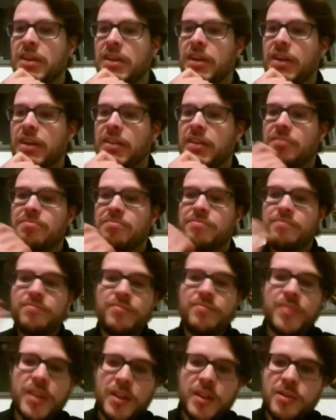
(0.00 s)
And
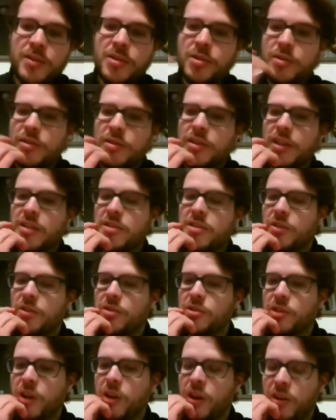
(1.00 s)
so there's
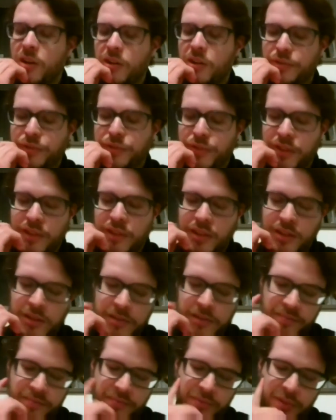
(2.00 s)
also a lot of
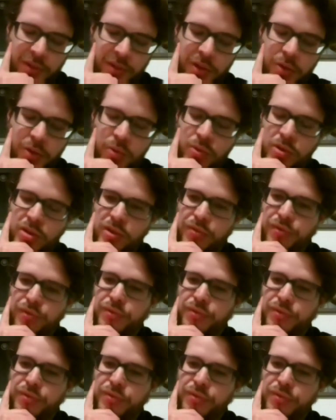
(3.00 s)
use of